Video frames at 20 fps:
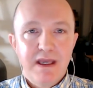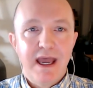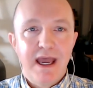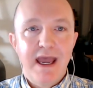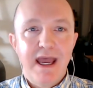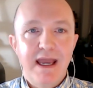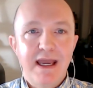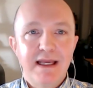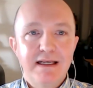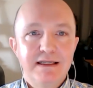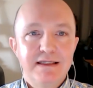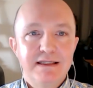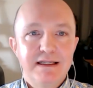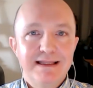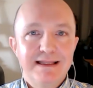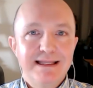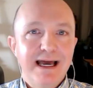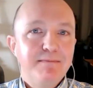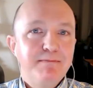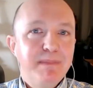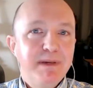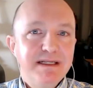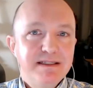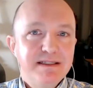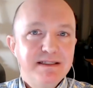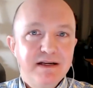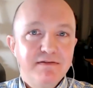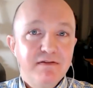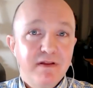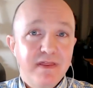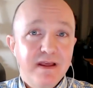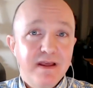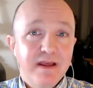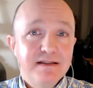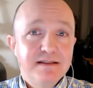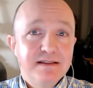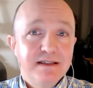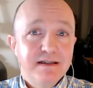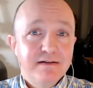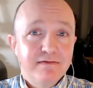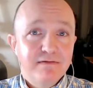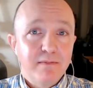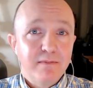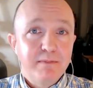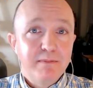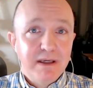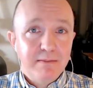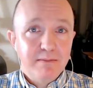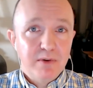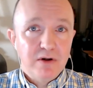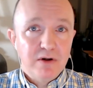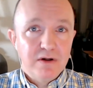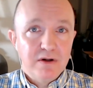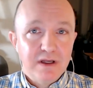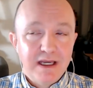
And that means different things to different people.